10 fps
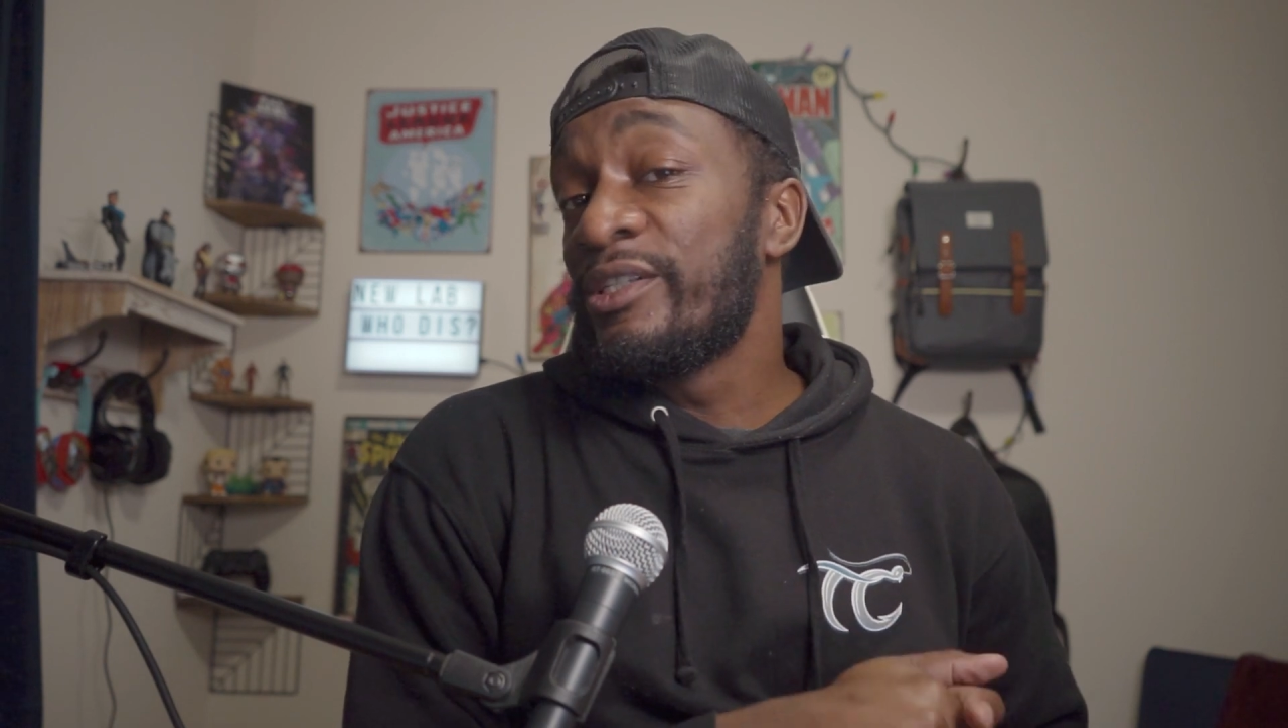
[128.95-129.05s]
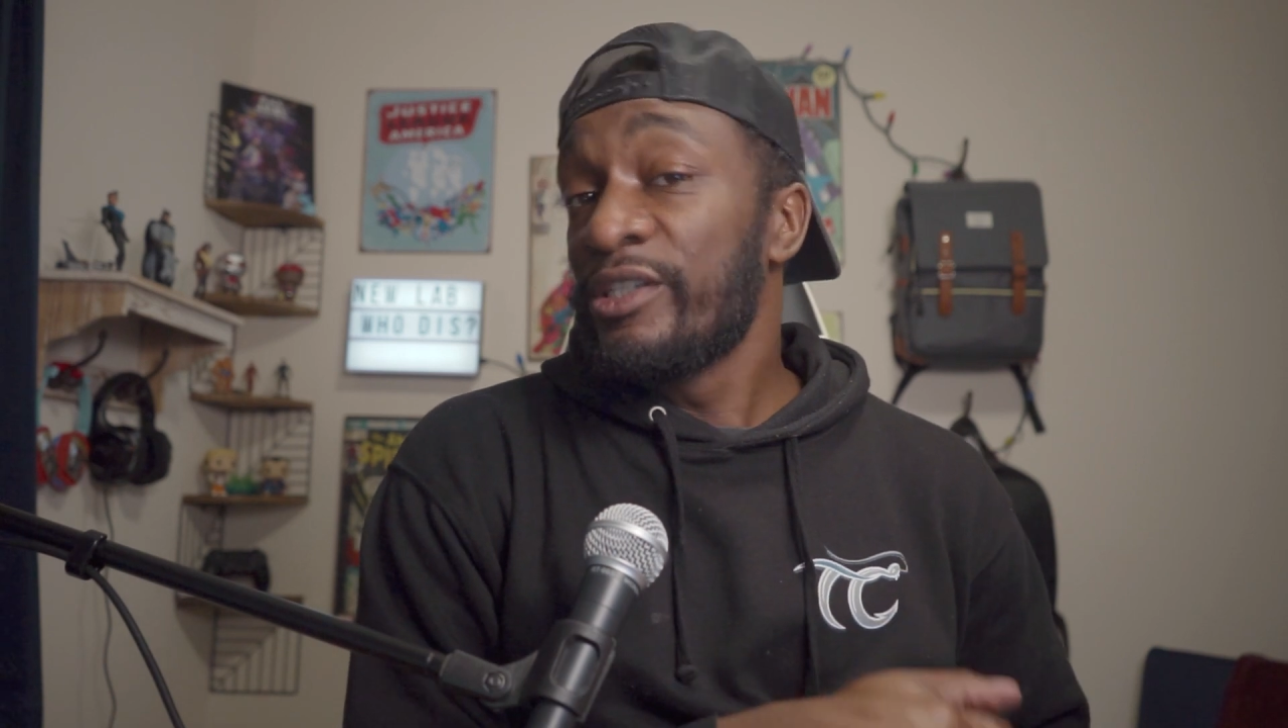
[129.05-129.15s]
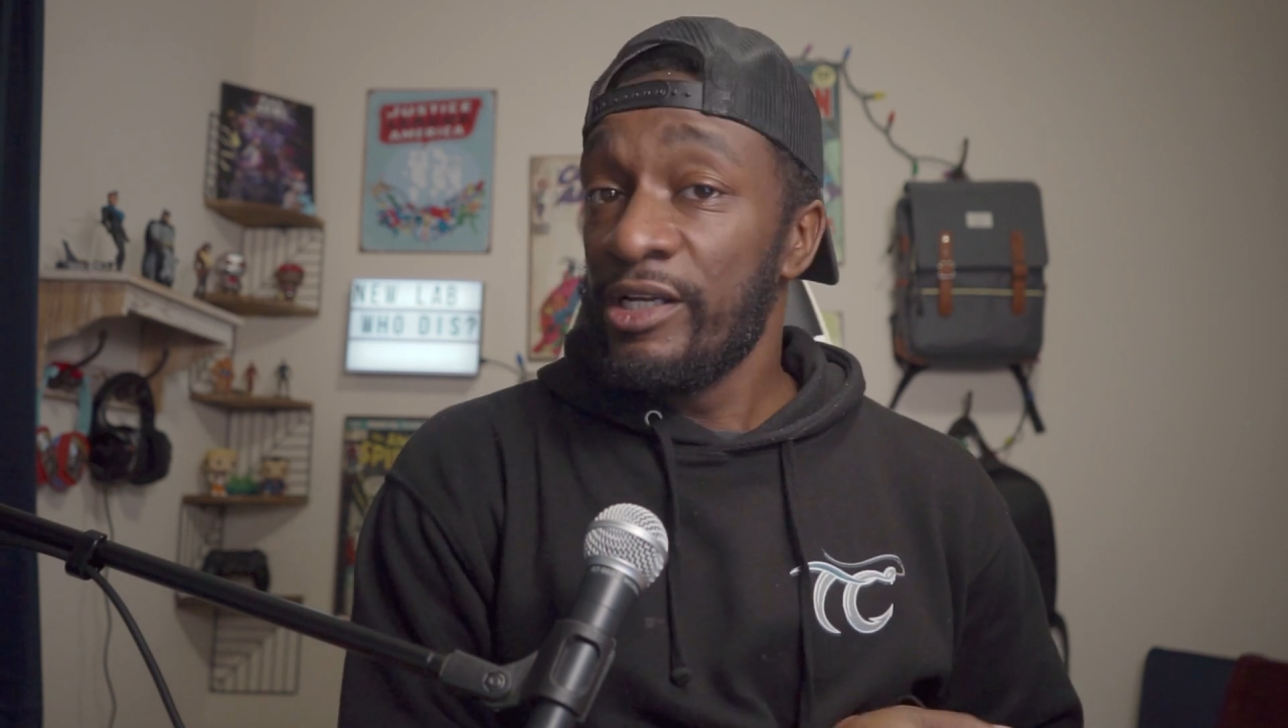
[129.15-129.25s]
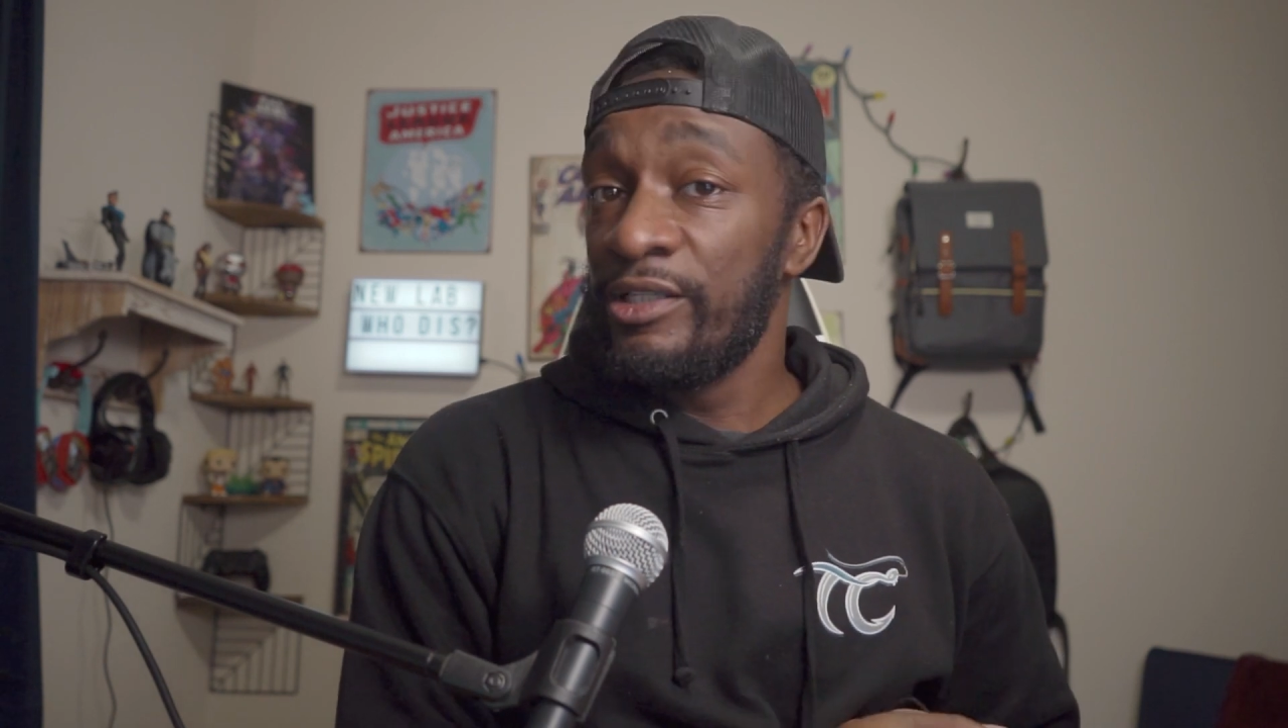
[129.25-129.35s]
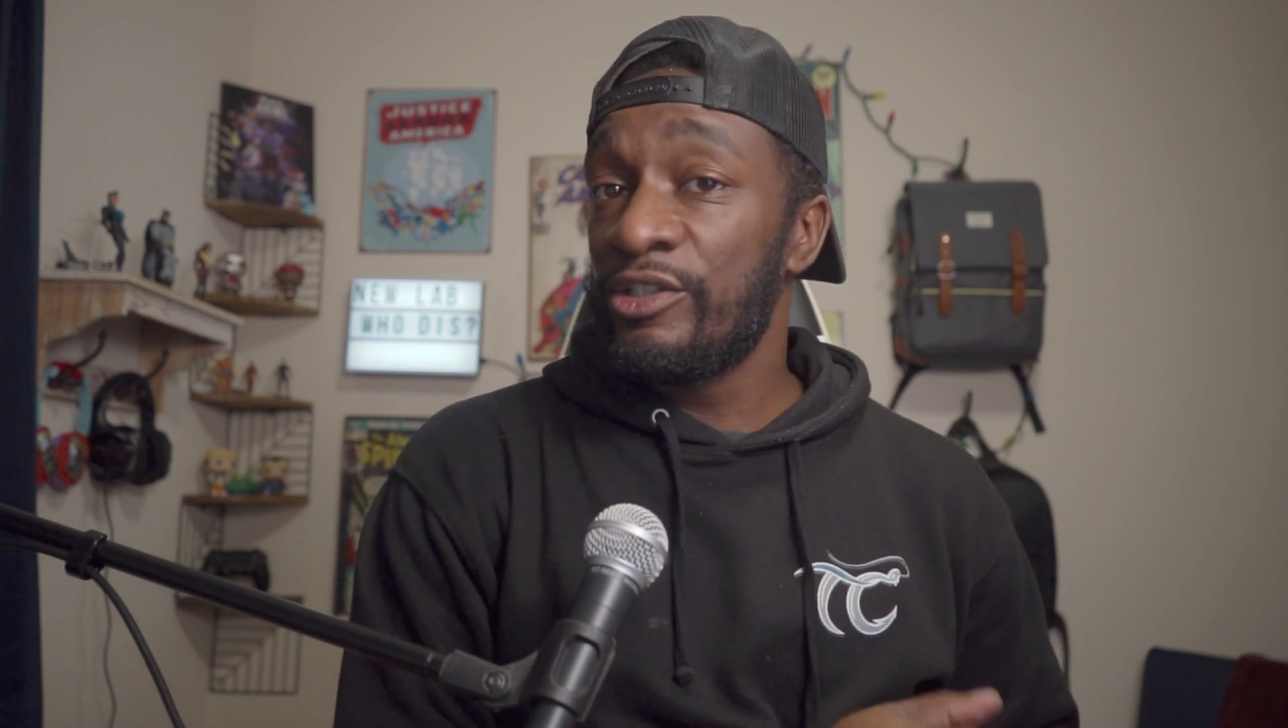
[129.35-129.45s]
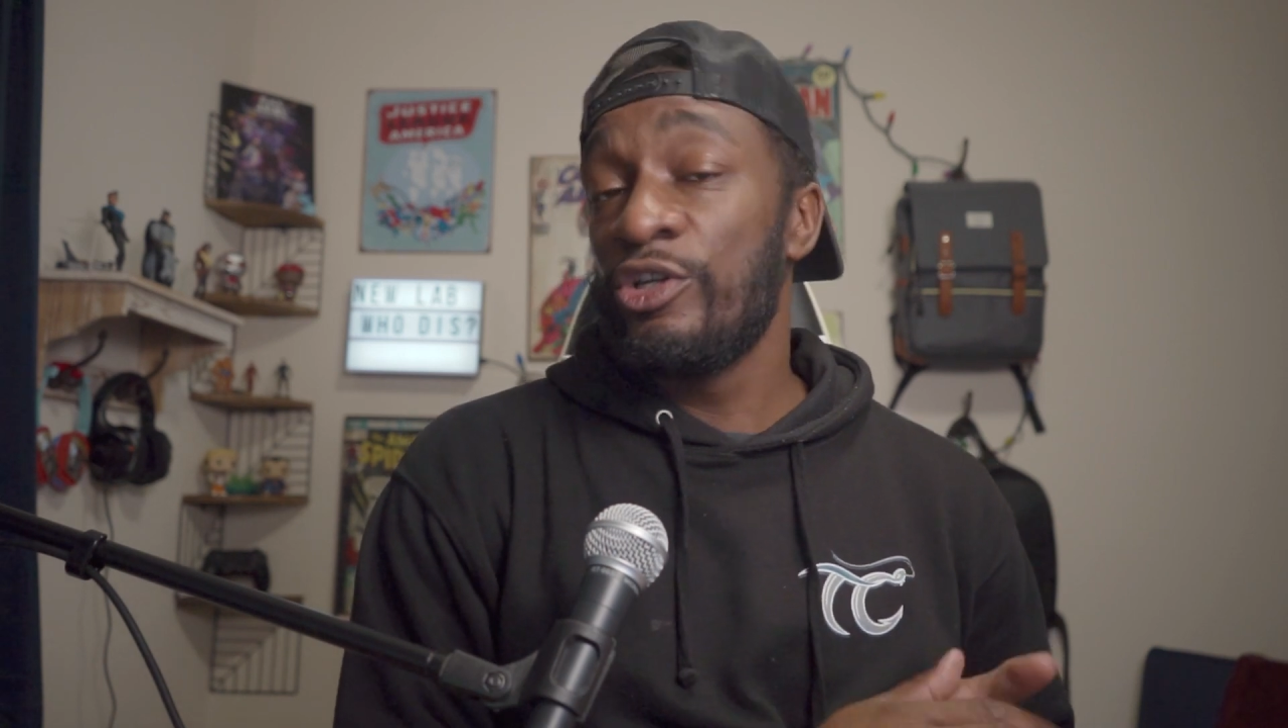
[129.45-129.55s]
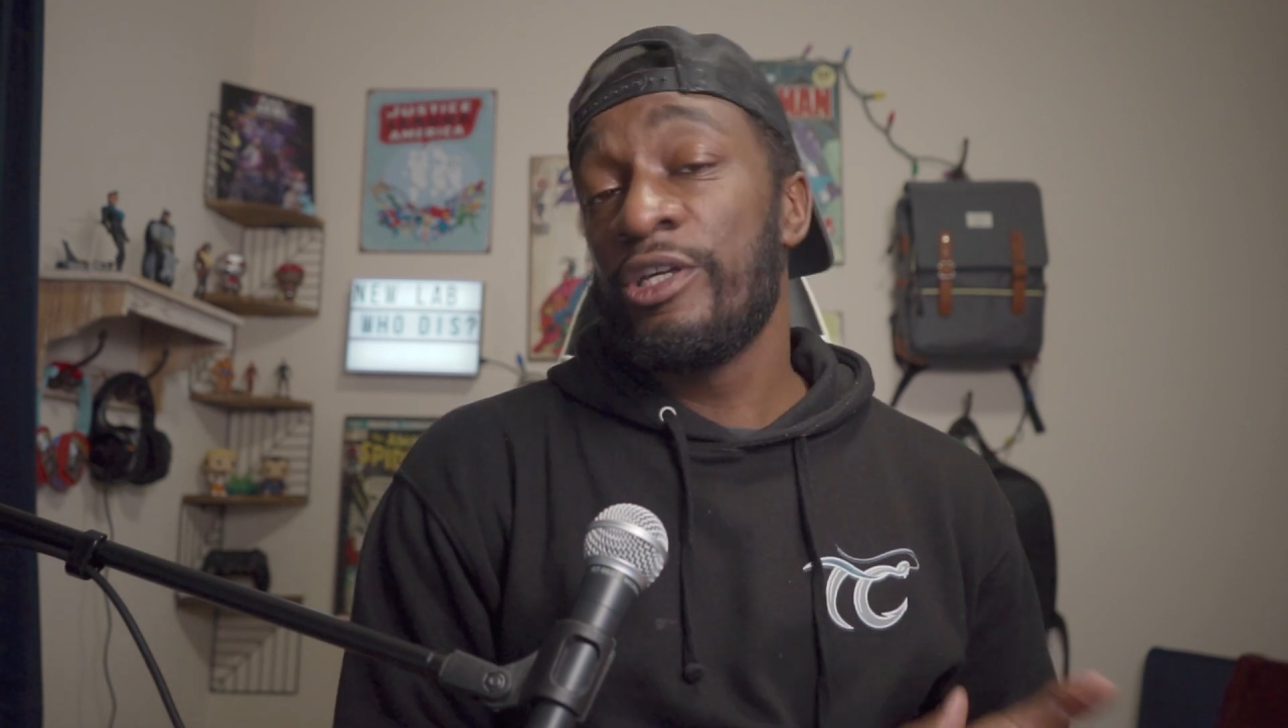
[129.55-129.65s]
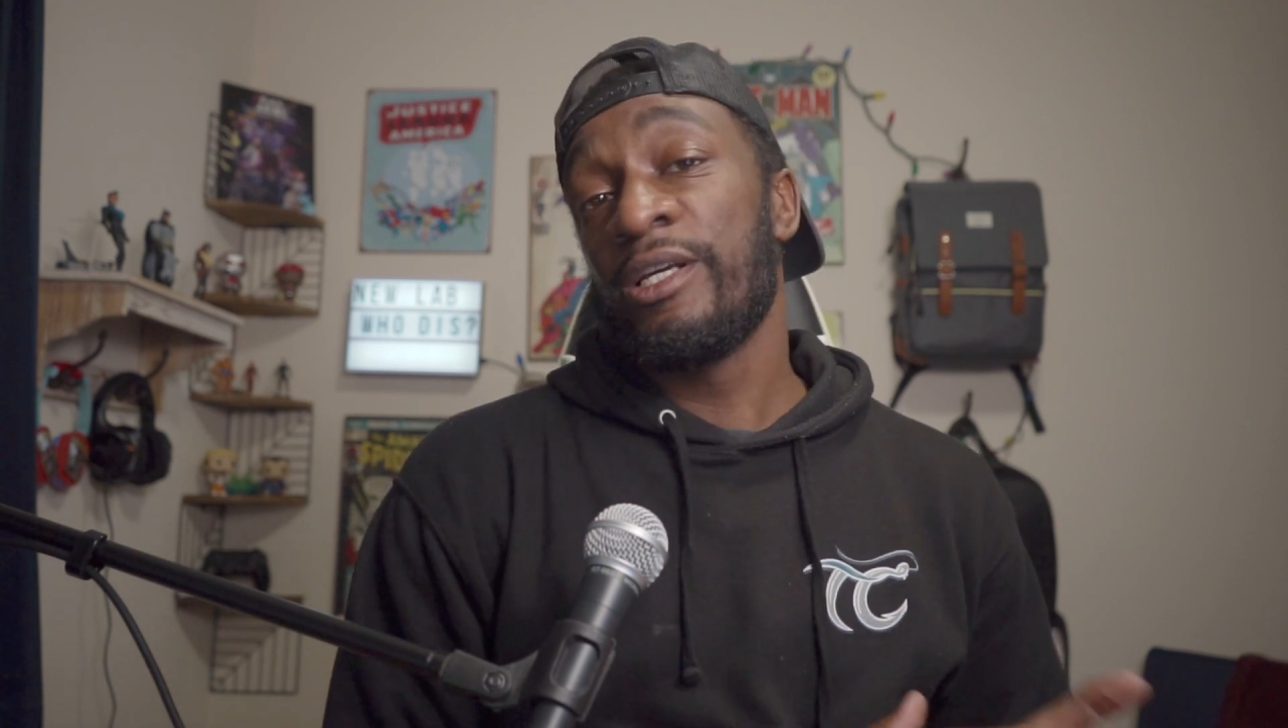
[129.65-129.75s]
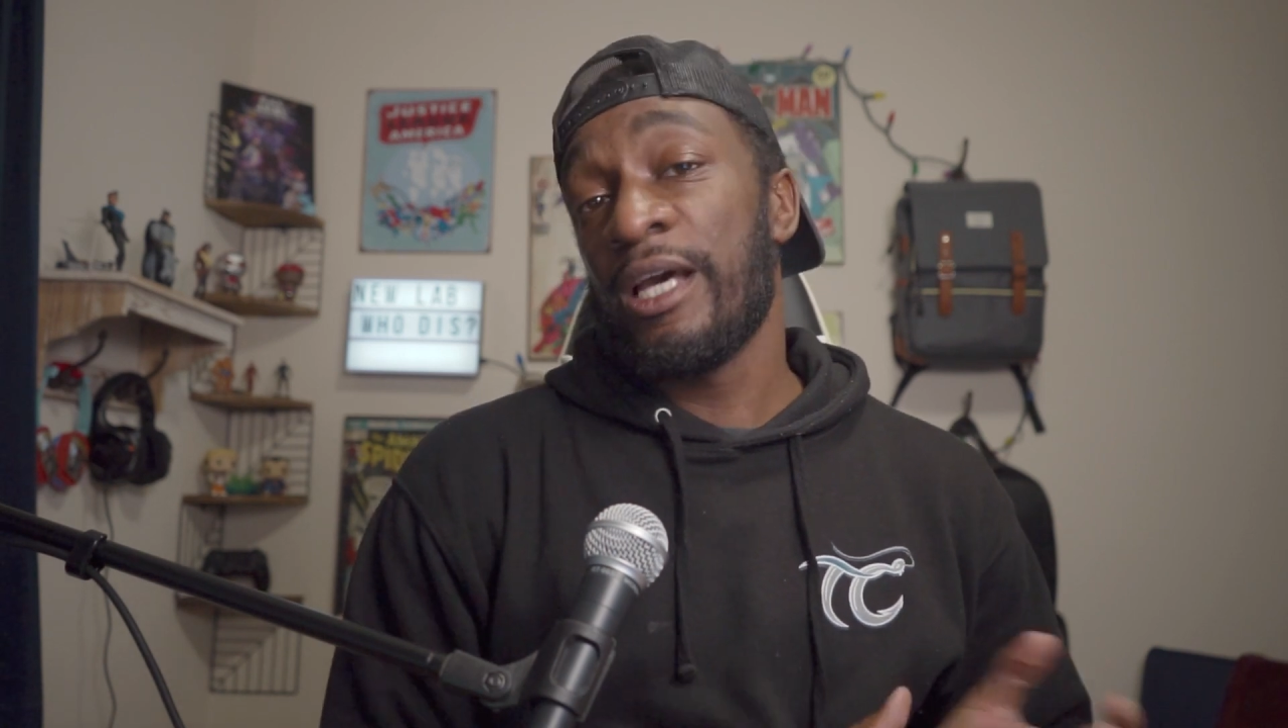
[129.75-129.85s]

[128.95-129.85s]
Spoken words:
sun so you can